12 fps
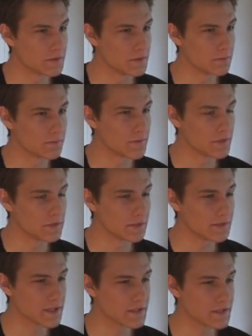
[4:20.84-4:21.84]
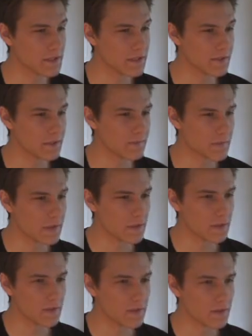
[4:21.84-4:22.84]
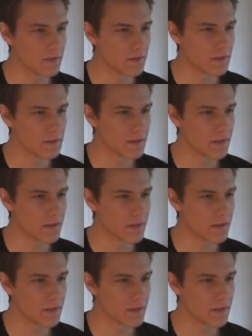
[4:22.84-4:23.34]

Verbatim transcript: Don't think that does anything. Uh,